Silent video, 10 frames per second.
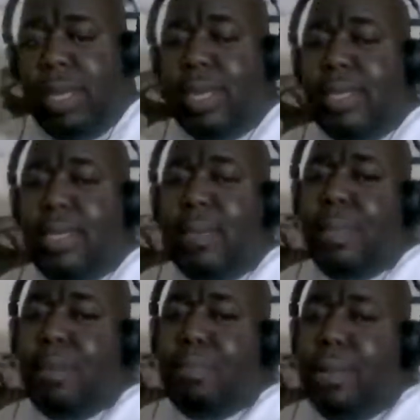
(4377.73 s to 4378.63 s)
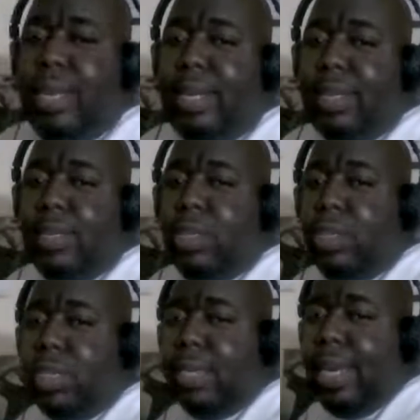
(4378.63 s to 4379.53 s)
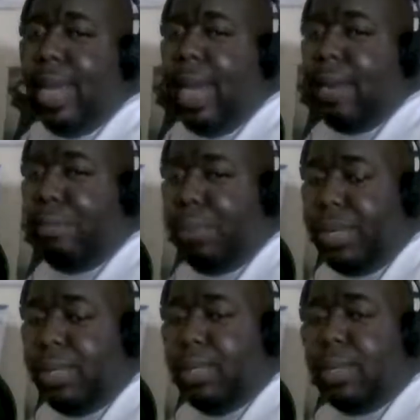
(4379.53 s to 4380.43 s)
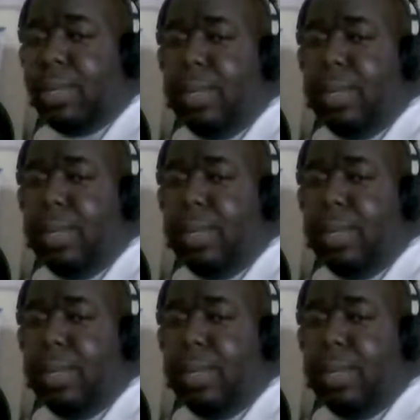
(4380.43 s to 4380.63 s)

accepting plea deal to stay out of prison.